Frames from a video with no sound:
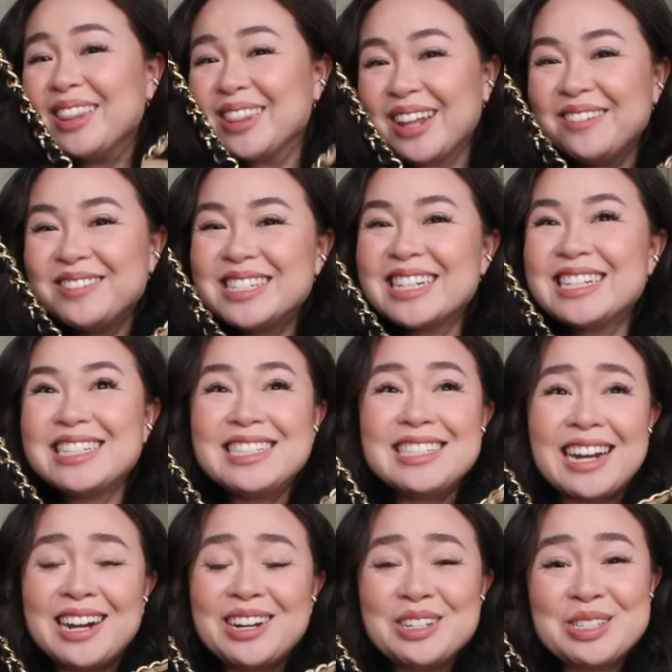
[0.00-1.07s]
I loved this
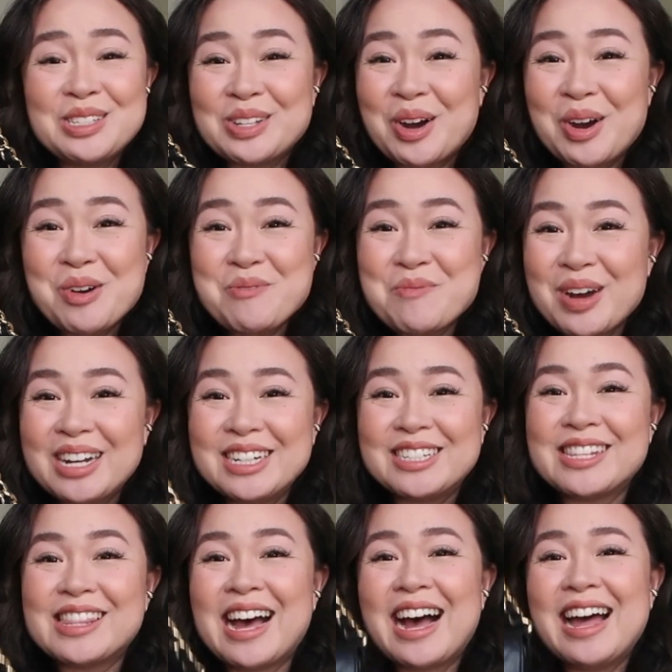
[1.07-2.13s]
style so much
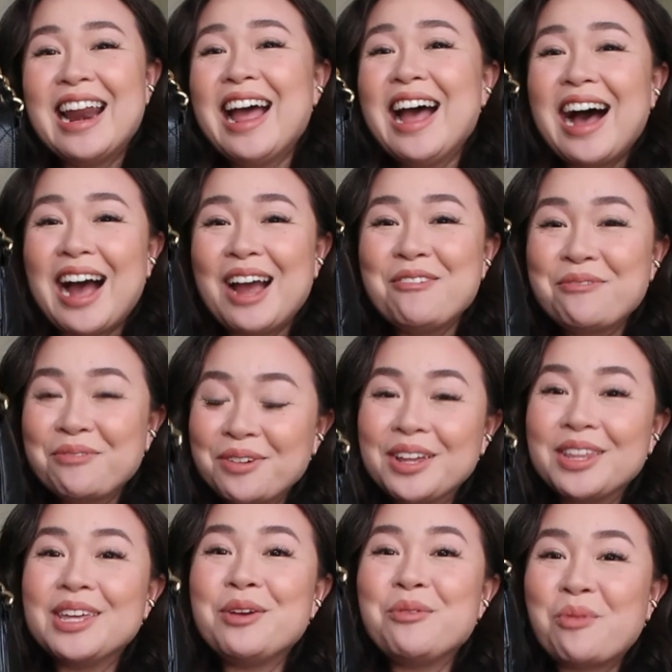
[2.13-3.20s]
that I
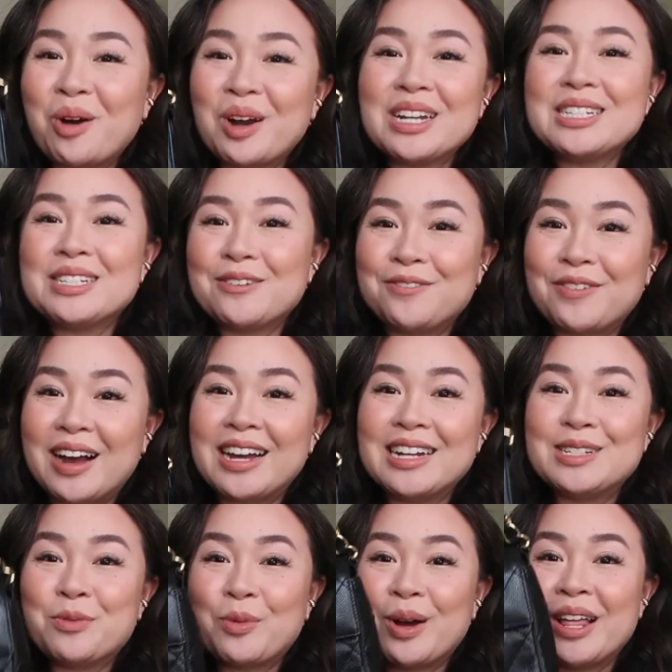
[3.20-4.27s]
really wanted to
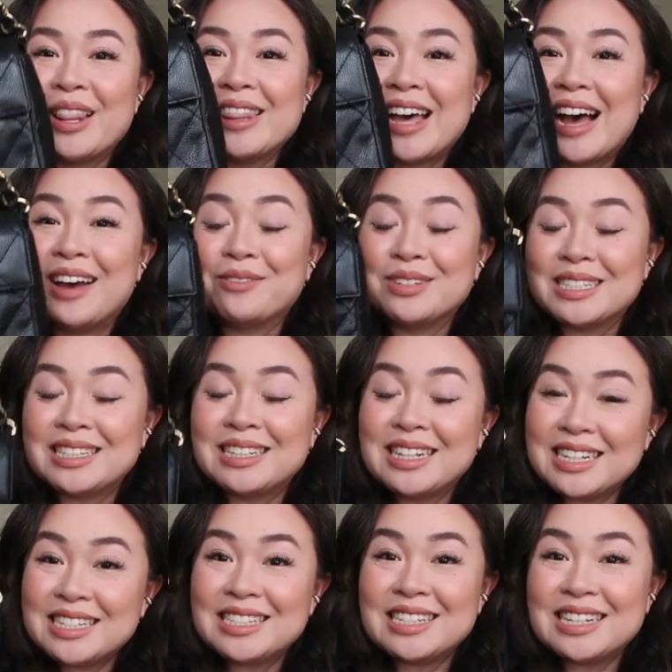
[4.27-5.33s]
find one that was
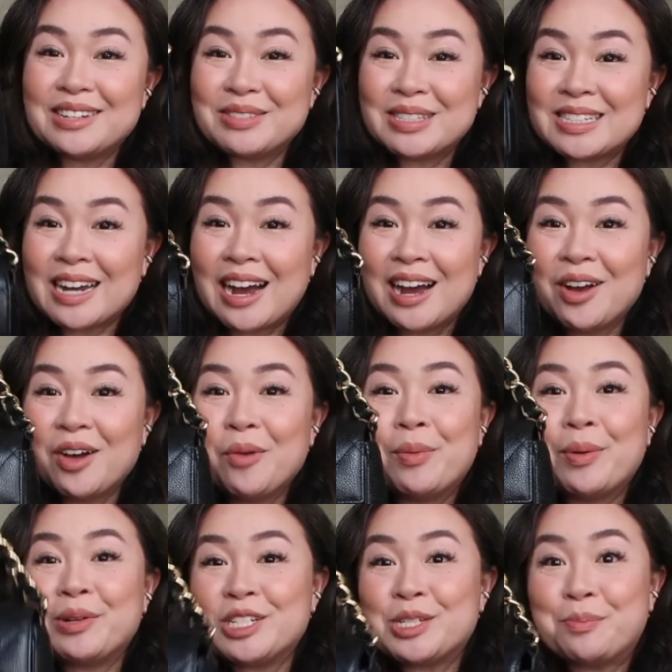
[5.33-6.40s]
this style,
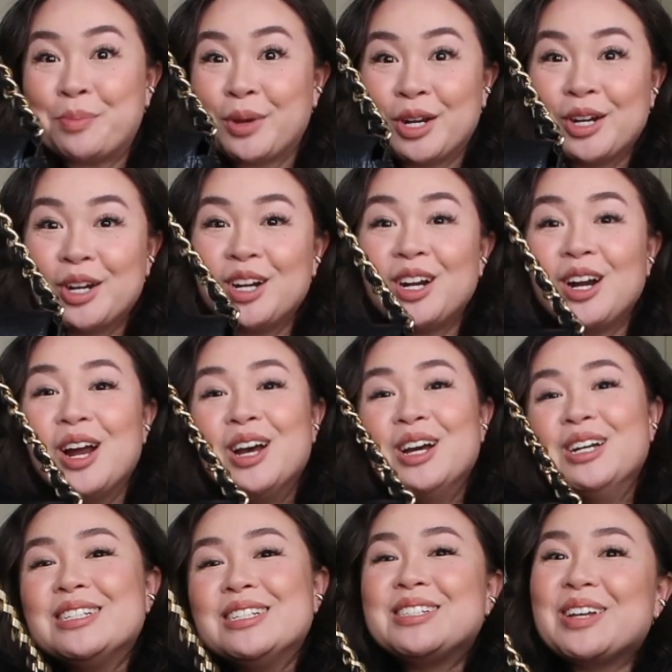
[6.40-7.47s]
but just bigger.
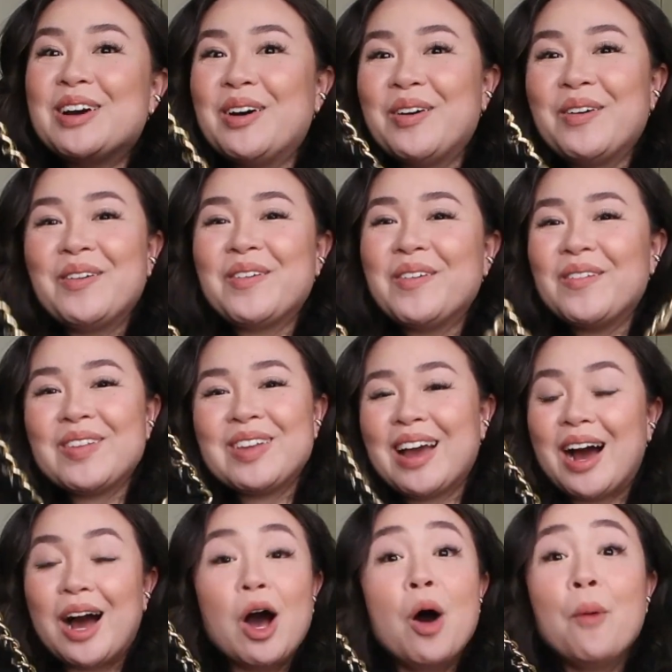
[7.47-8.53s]
So
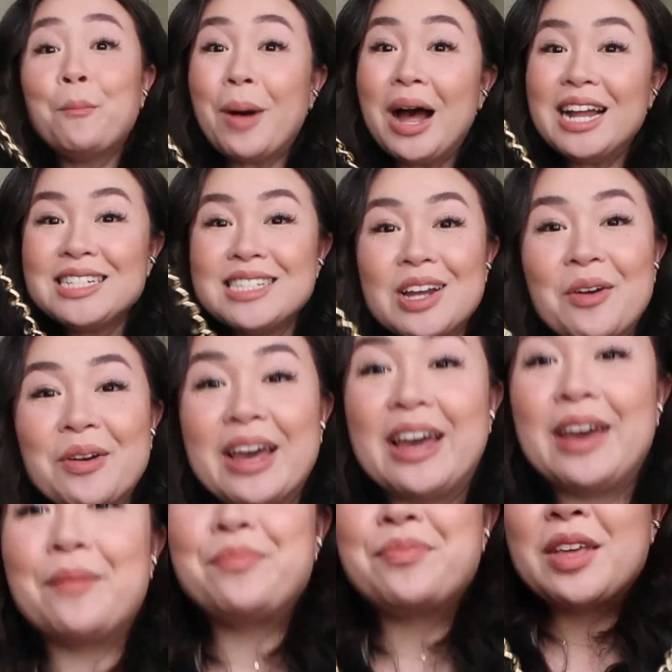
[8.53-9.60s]
yeah, but
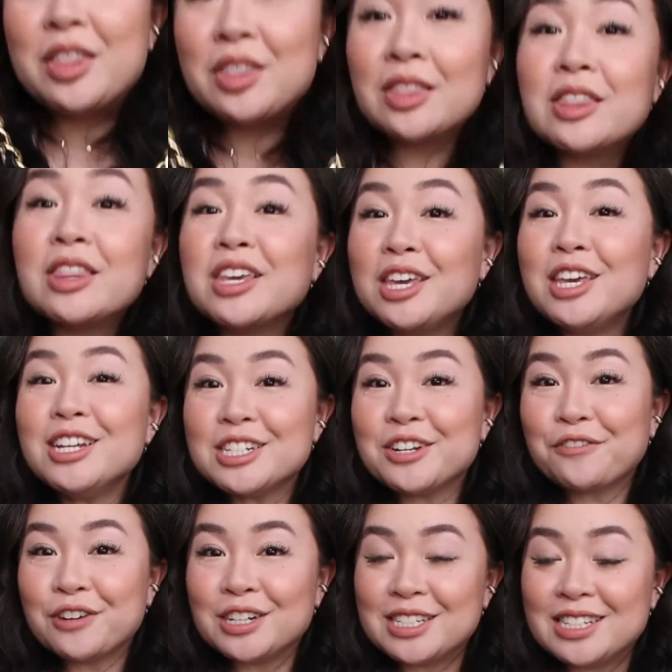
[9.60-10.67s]
okay, the key
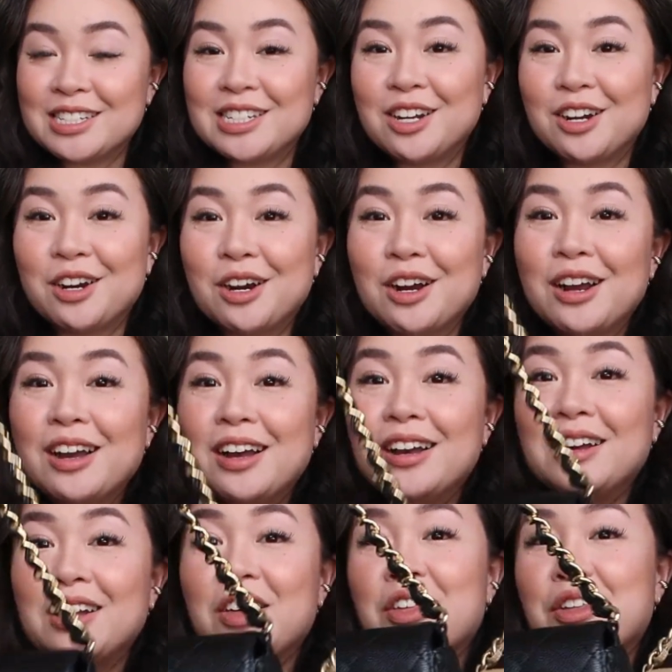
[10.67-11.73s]
differences here.
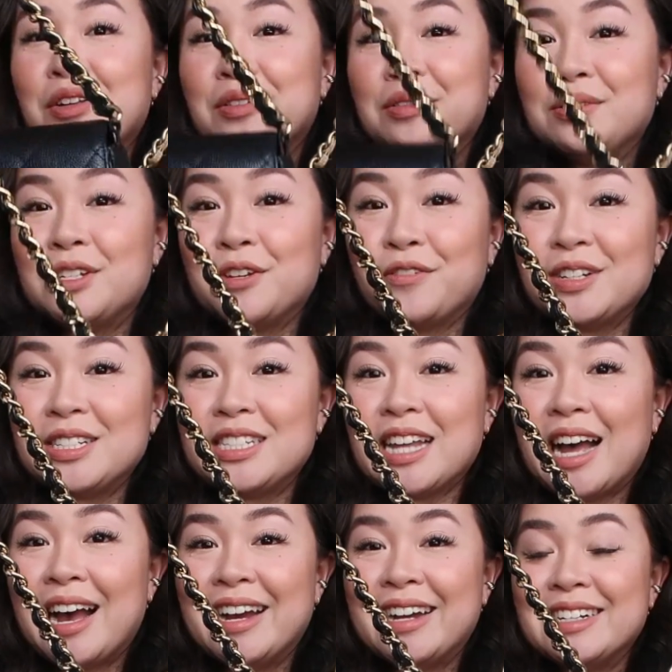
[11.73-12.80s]
Different
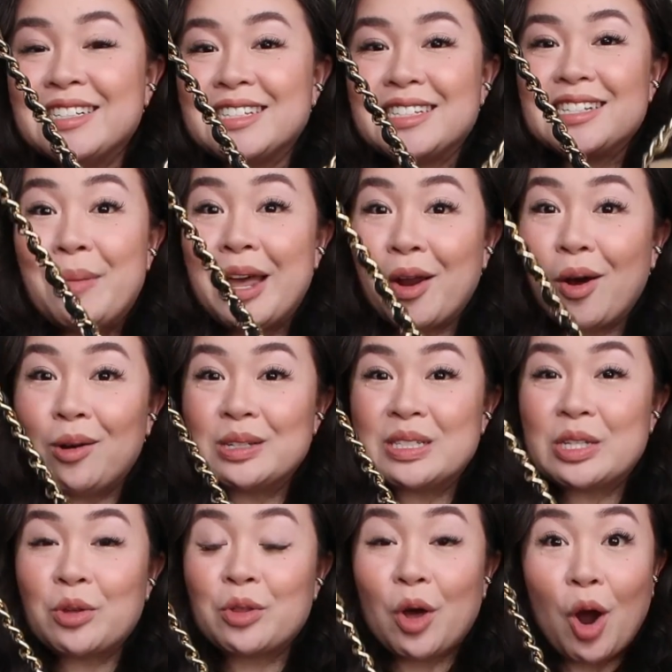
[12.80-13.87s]
size, and
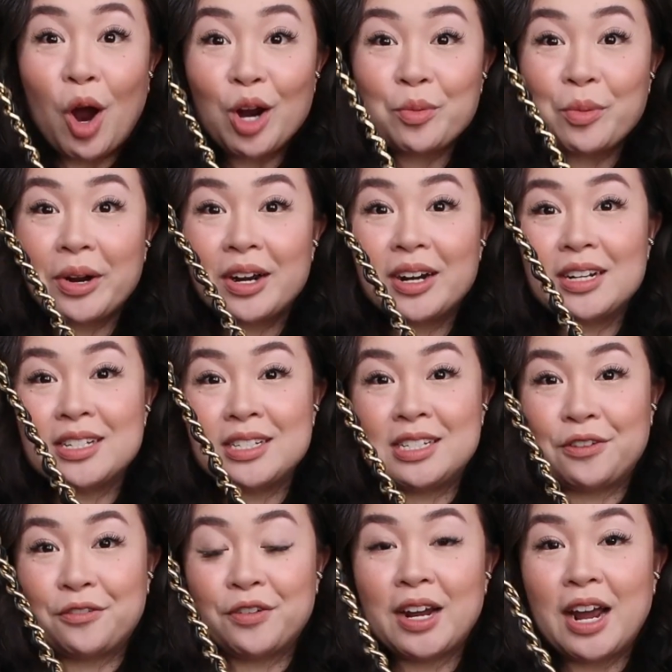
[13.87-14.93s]
also the hardware is
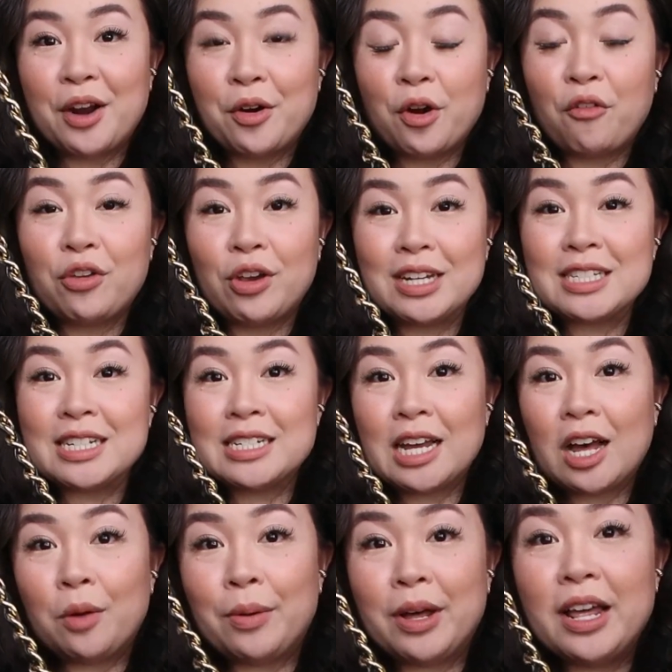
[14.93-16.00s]
different. I don't know if you guys can
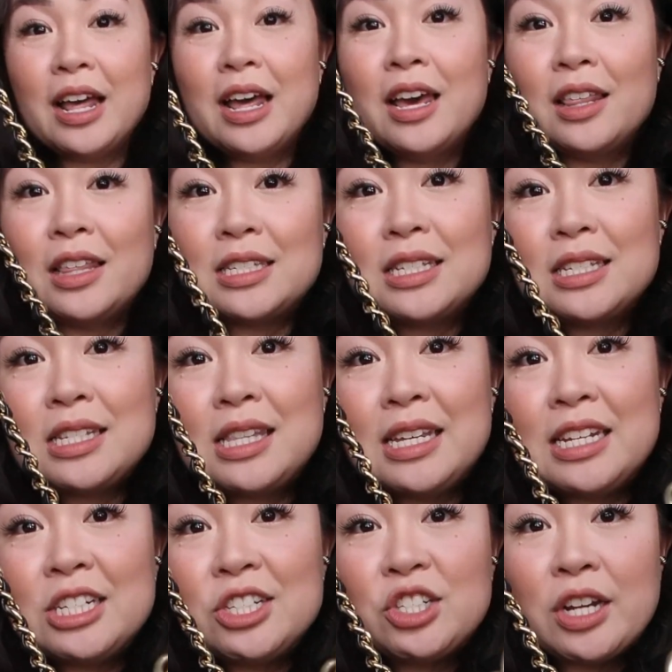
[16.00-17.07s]
tell, but this is
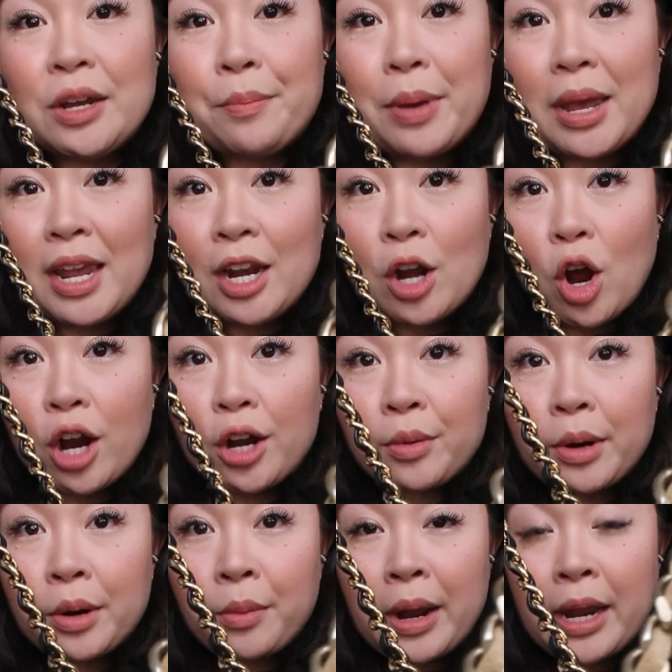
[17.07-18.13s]
the champagne
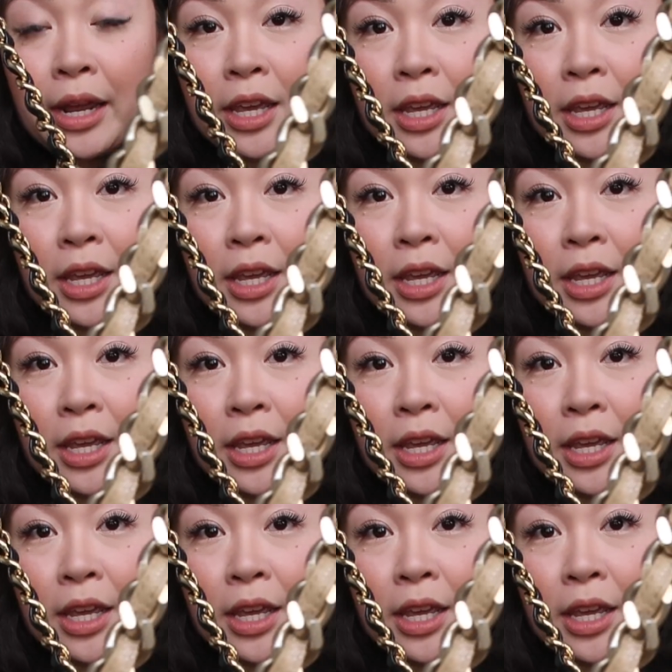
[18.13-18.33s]
hardware right